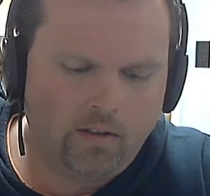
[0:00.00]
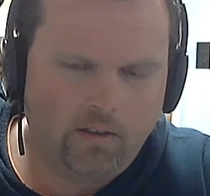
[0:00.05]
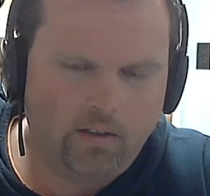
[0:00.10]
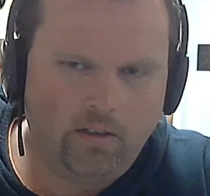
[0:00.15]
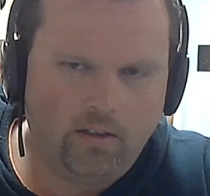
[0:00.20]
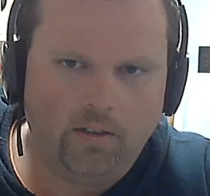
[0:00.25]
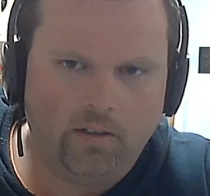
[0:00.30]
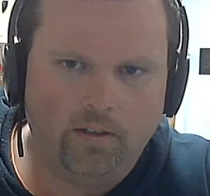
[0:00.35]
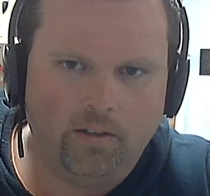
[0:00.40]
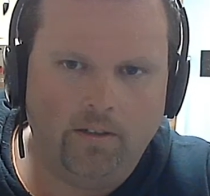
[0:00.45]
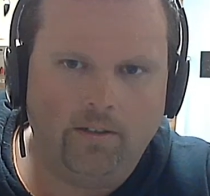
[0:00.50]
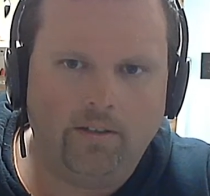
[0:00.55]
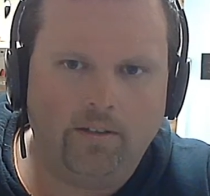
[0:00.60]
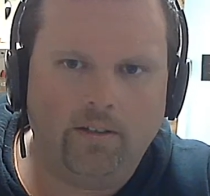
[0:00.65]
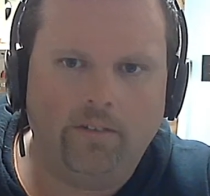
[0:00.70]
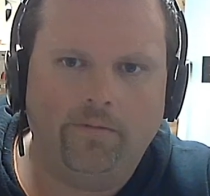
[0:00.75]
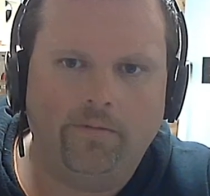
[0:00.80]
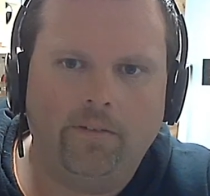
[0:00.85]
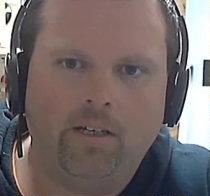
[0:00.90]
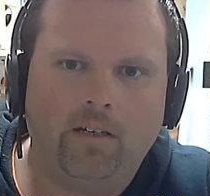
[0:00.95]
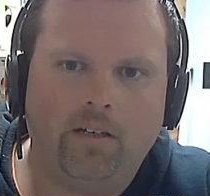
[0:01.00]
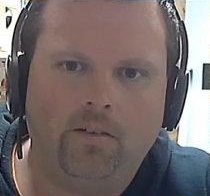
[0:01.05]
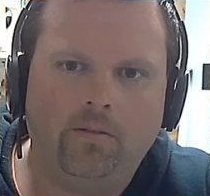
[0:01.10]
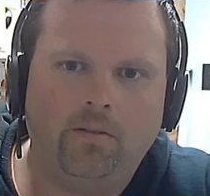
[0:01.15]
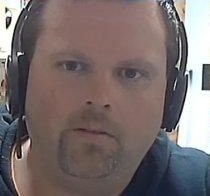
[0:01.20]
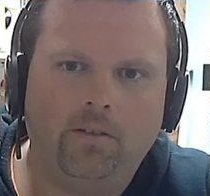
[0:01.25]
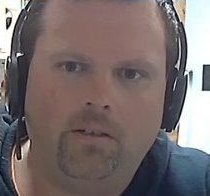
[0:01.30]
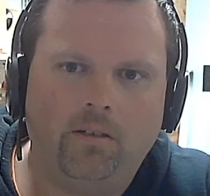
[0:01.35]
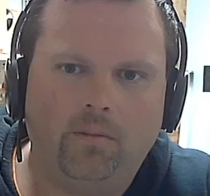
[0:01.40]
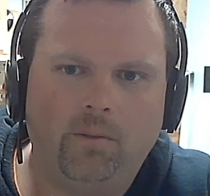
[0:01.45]
And I found
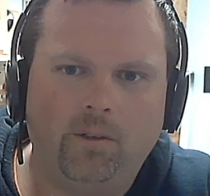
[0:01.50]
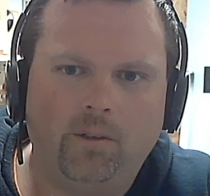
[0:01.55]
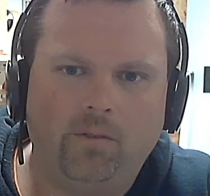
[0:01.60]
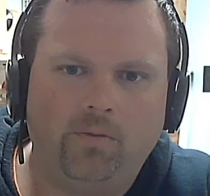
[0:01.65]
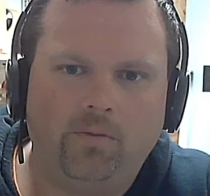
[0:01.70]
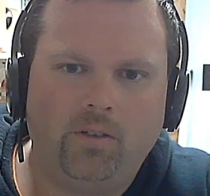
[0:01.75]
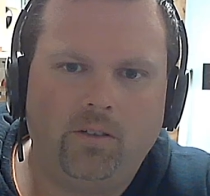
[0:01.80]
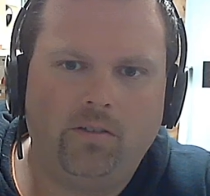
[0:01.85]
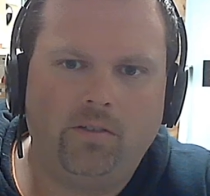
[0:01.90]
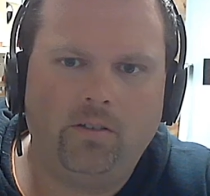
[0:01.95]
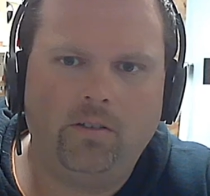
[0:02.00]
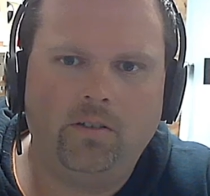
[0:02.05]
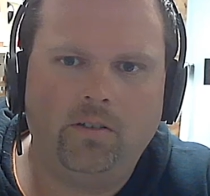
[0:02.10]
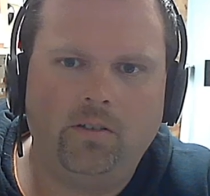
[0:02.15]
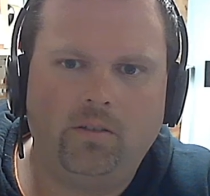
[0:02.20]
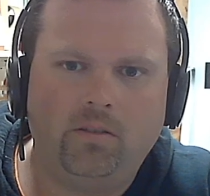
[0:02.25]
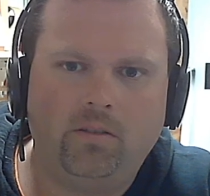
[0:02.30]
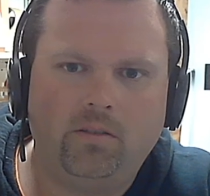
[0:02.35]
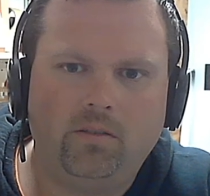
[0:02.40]
the Real Flavor